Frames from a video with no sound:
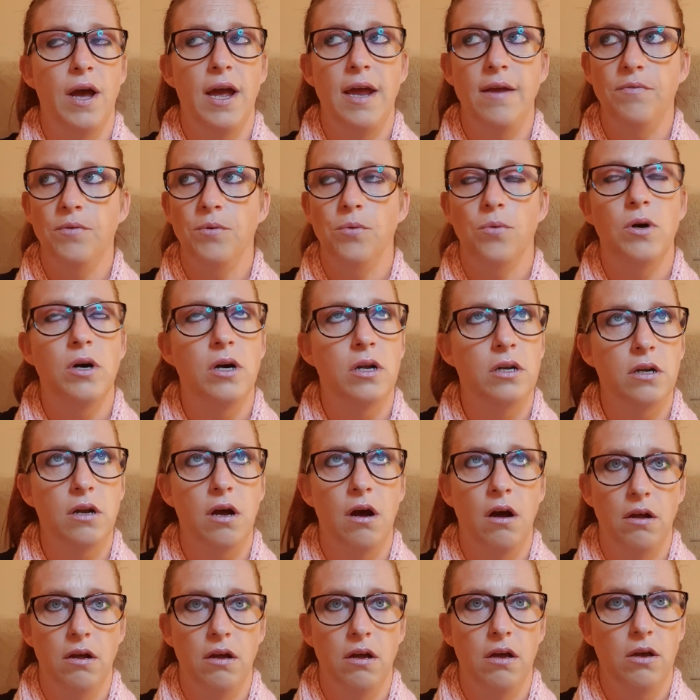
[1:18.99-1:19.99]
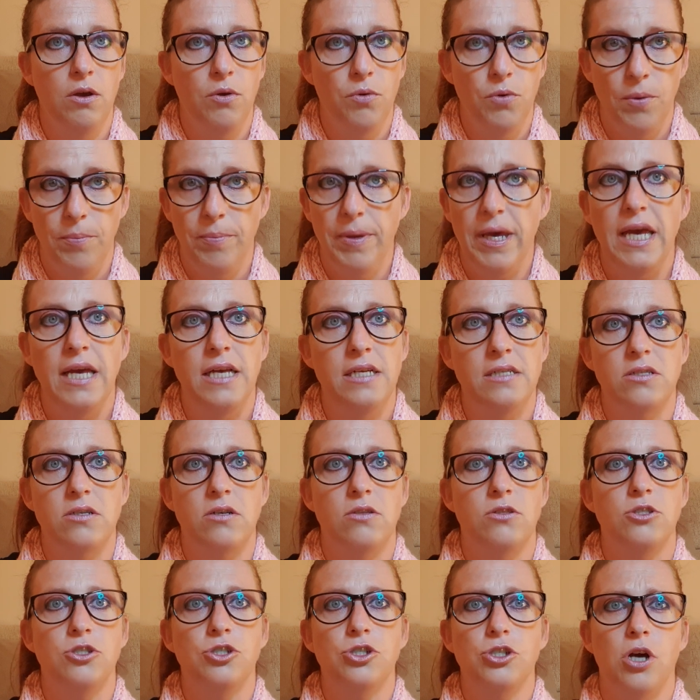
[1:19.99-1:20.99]
Everyone who appears
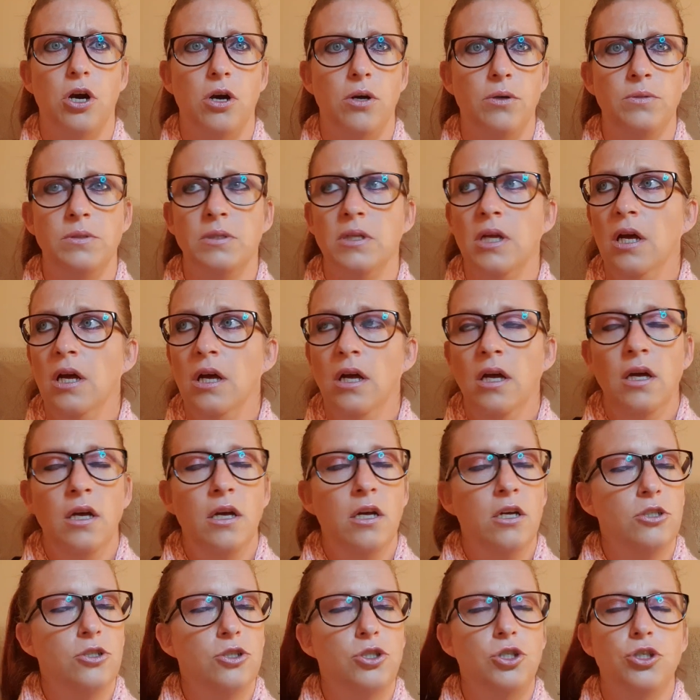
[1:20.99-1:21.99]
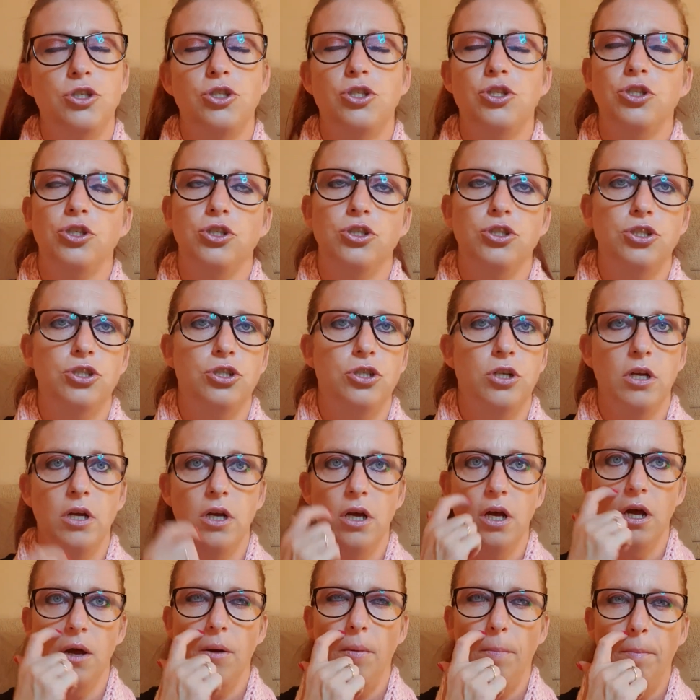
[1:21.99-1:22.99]
on the shows, just such
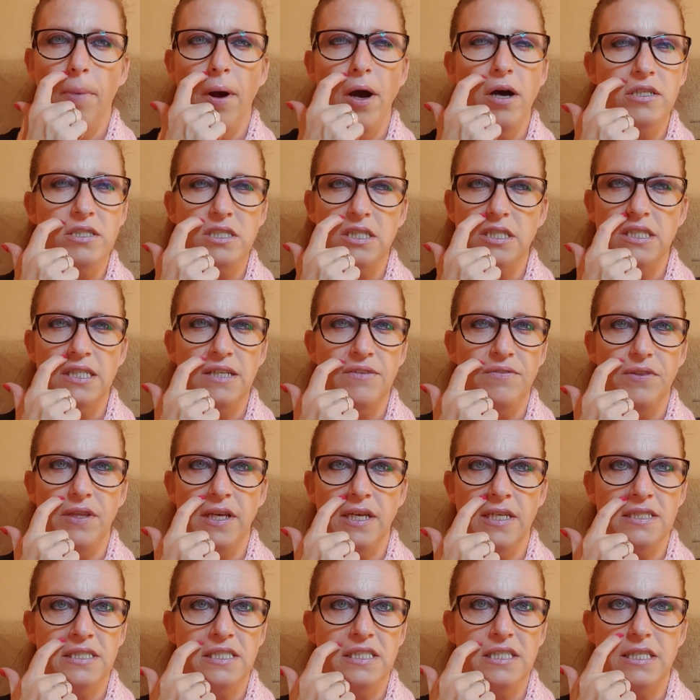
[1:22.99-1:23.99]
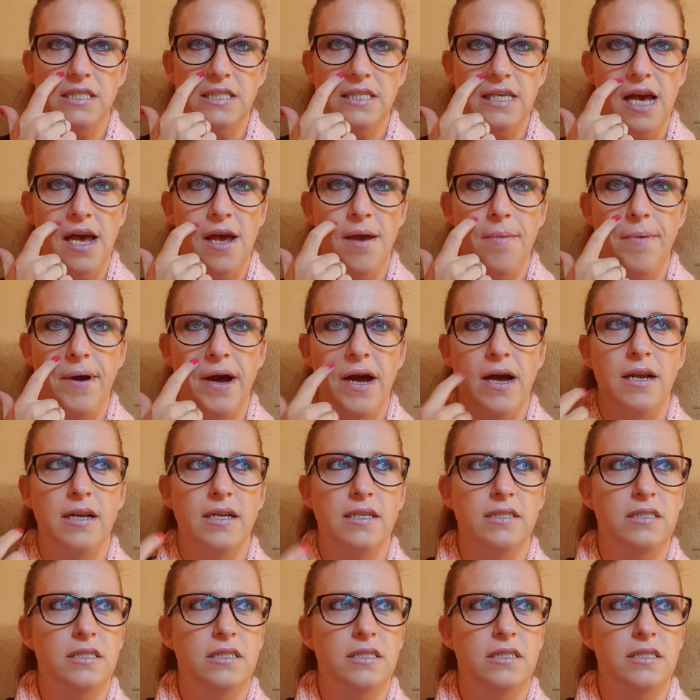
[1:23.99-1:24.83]
positive things to say about her.